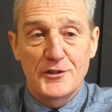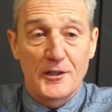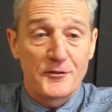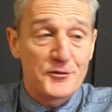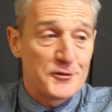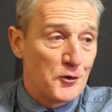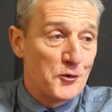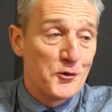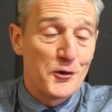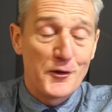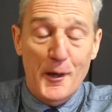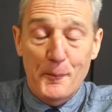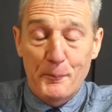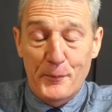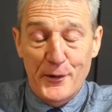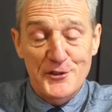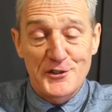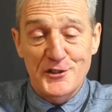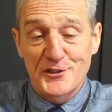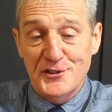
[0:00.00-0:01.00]
I've still got that
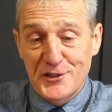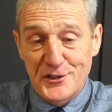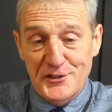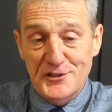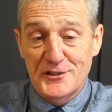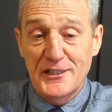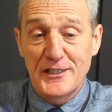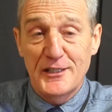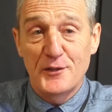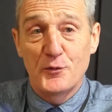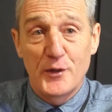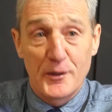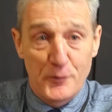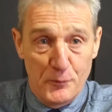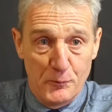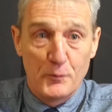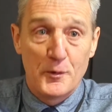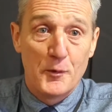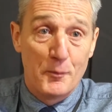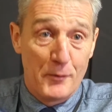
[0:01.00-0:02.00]
picture to this day with
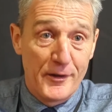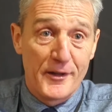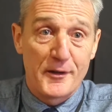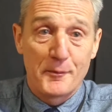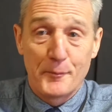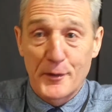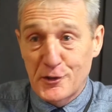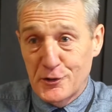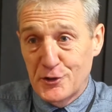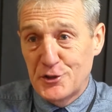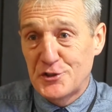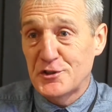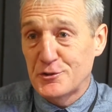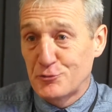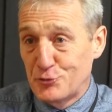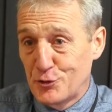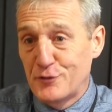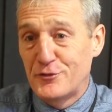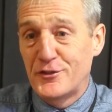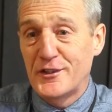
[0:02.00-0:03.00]
Miller, McLeish,
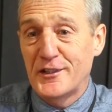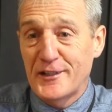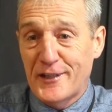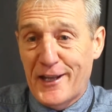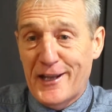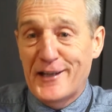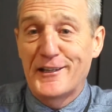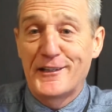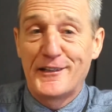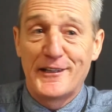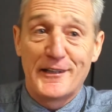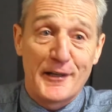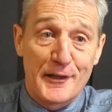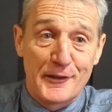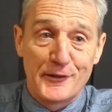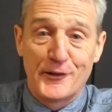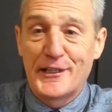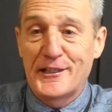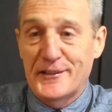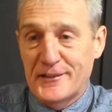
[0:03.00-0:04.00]
Rugby, Kennedy,
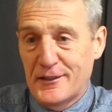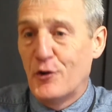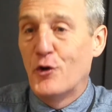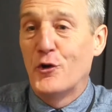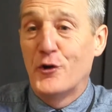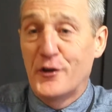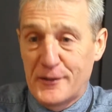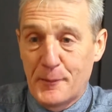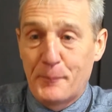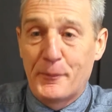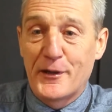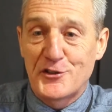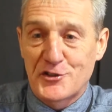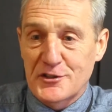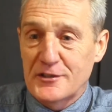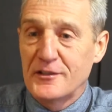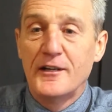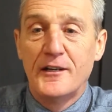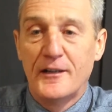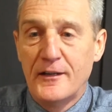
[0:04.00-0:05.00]
and Layton all in the picture.